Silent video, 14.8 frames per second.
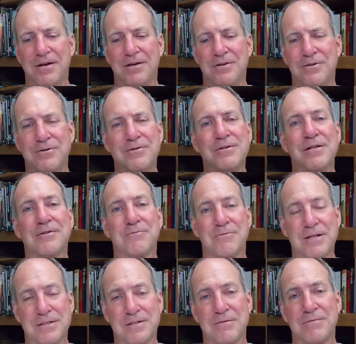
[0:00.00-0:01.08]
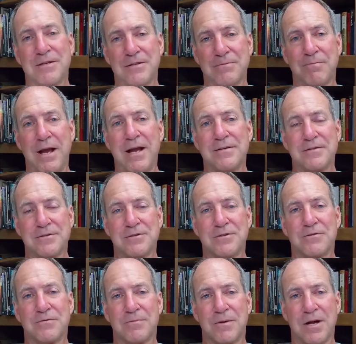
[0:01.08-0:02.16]
you need to read some of these
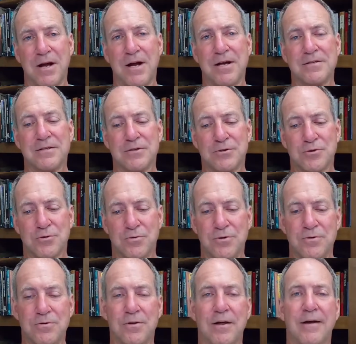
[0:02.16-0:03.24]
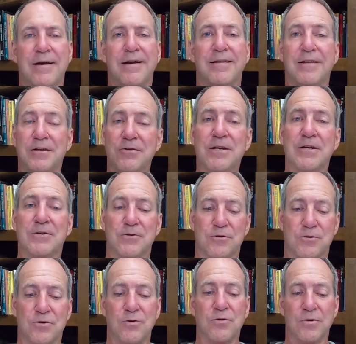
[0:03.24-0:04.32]
passages from God's, his truth, and then you need to
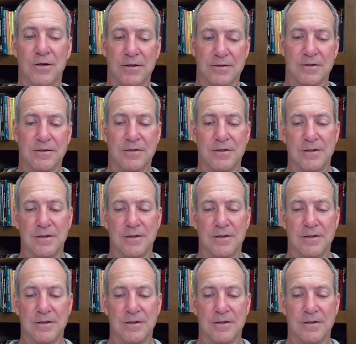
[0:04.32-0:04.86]
do it.